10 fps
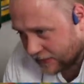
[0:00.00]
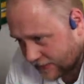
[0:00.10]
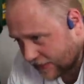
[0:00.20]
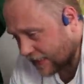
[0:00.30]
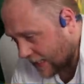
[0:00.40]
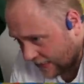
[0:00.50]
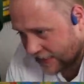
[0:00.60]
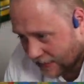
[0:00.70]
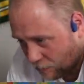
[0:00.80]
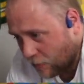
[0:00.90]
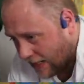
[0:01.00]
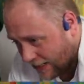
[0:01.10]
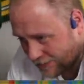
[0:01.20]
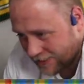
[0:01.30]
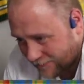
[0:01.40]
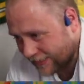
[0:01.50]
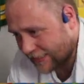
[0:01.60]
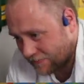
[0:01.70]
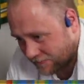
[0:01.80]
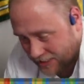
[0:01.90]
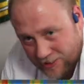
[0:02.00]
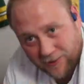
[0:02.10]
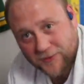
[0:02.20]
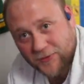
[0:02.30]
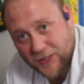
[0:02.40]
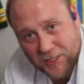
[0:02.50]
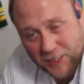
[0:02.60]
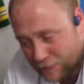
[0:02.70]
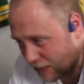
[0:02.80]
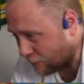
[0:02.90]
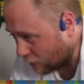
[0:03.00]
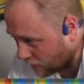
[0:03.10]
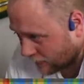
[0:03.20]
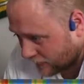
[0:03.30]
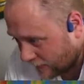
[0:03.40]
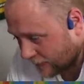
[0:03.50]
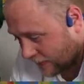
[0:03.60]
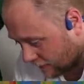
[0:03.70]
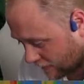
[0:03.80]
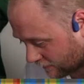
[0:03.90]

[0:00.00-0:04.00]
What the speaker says: did he get it, and where were the relative finish lines for each of those people? Great